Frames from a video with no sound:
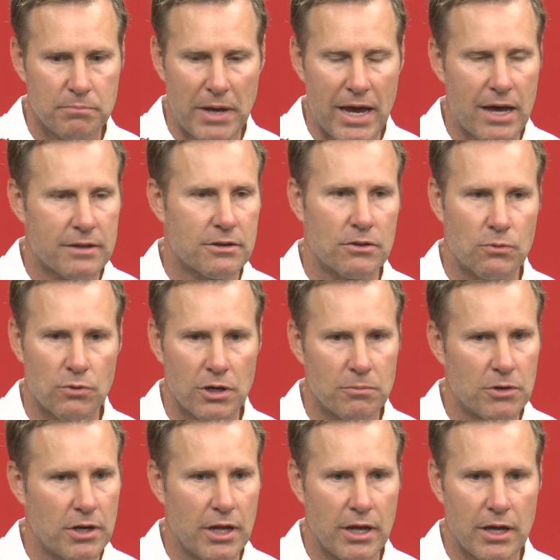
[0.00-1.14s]
path to the rim
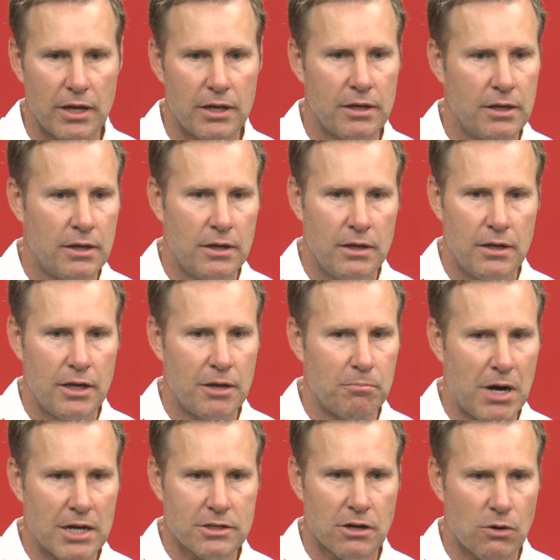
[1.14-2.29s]
today, and
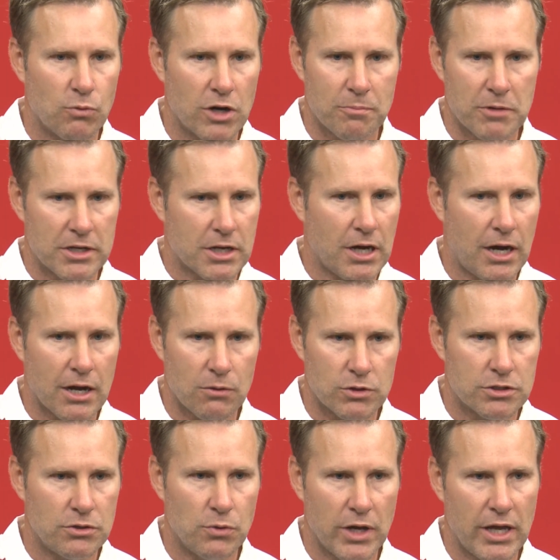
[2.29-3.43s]
Matar went up and caught it
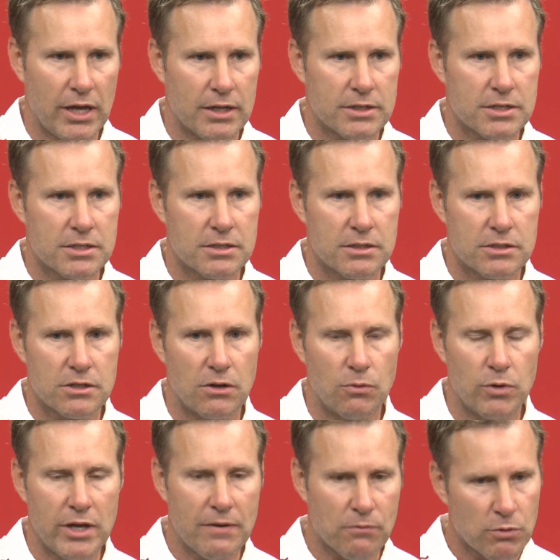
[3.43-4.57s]
with 2 hands. So
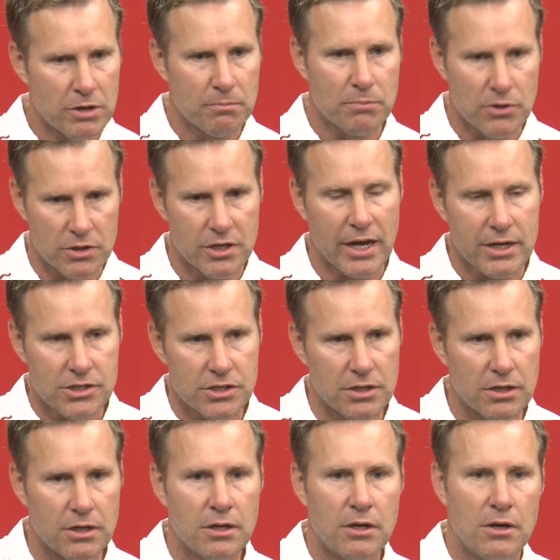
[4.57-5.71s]
we have rim
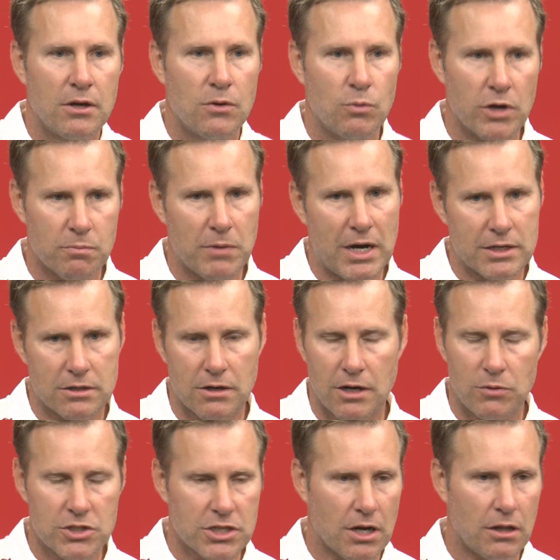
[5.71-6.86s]
protection with Matar.
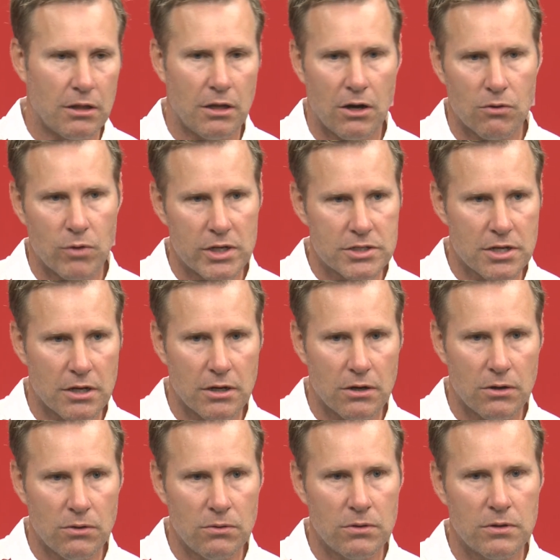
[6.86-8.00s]
Now, he's got a long ways to
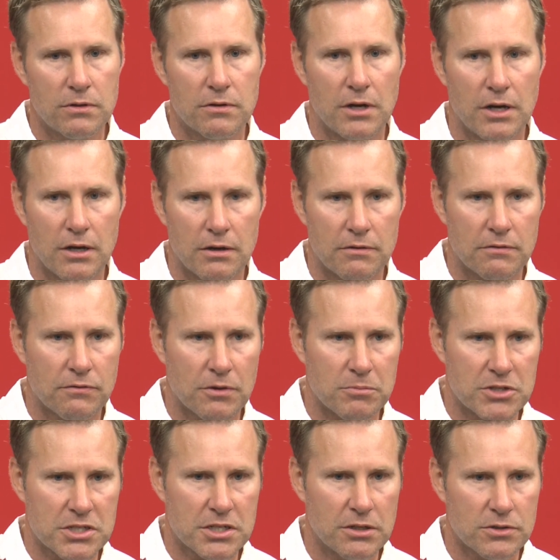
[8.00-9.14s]
go from
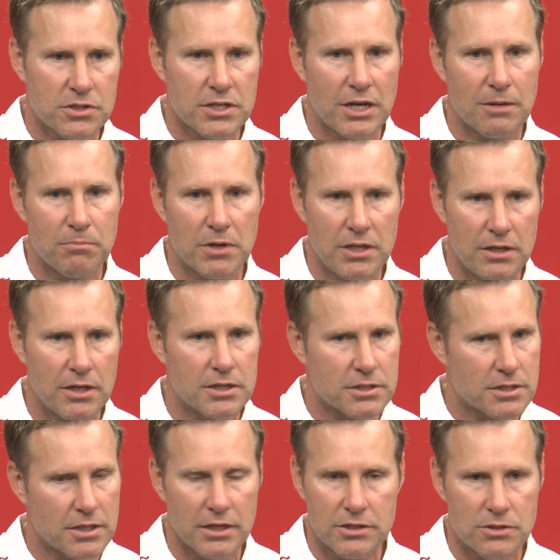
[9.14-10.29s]
a skill set, but he
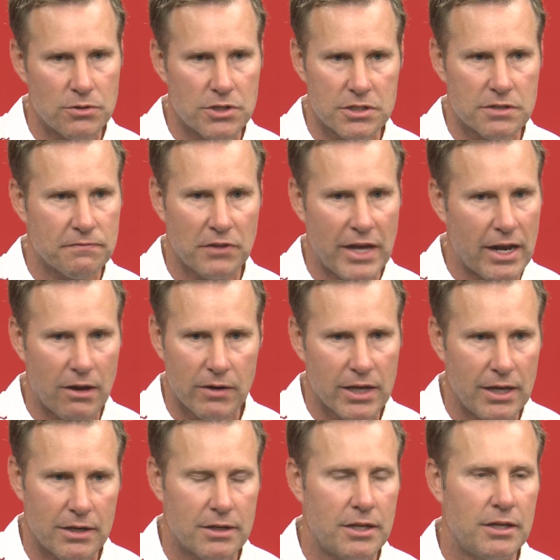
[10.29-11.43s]
does things you just flat out
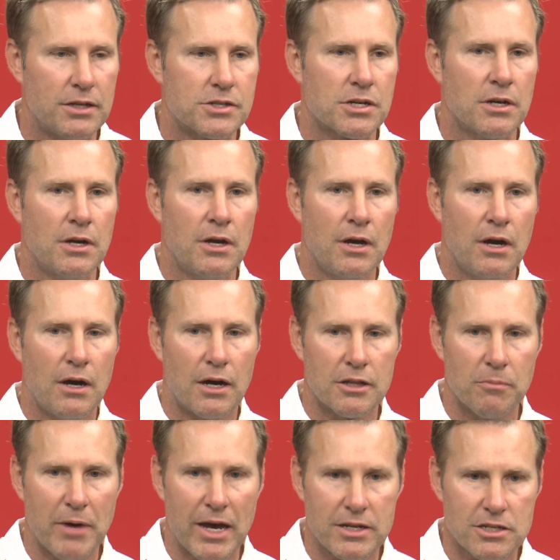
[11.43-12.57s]
can't teach on
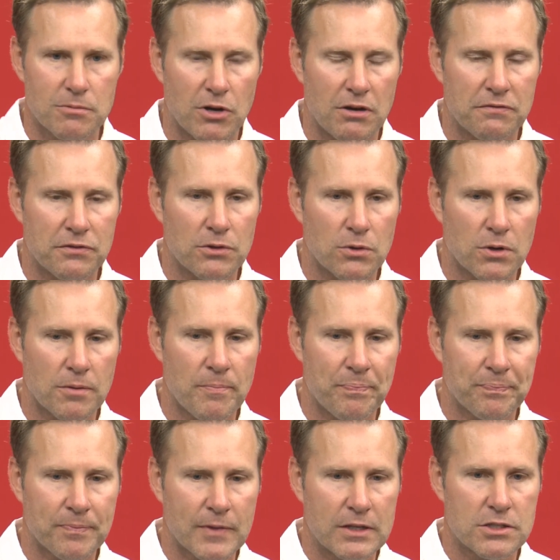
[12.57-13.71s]
the basketball floor.
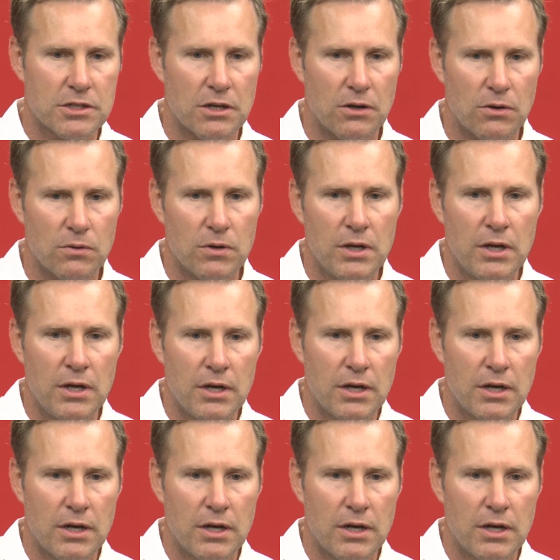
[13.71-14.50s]
So